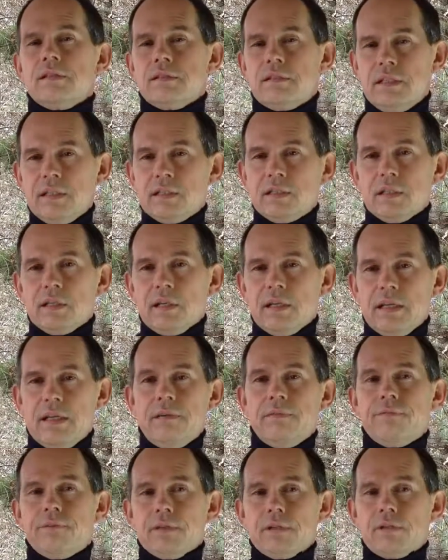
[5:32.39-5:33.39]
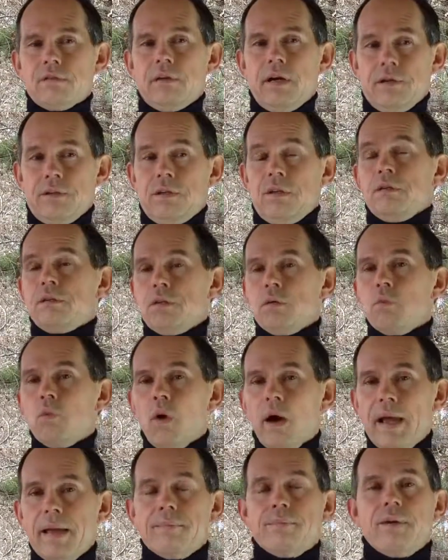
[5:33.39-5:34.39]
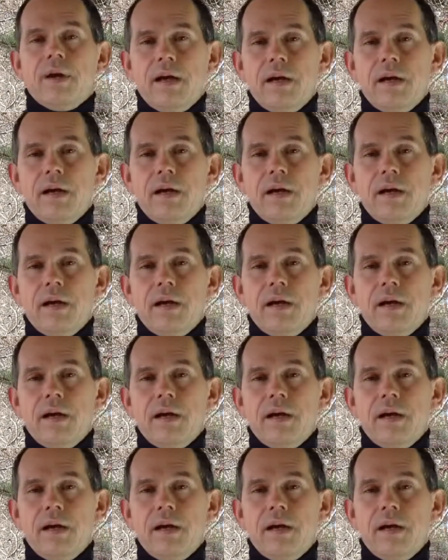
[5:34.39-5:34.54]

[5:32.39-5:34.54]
digital infrastructure to wipe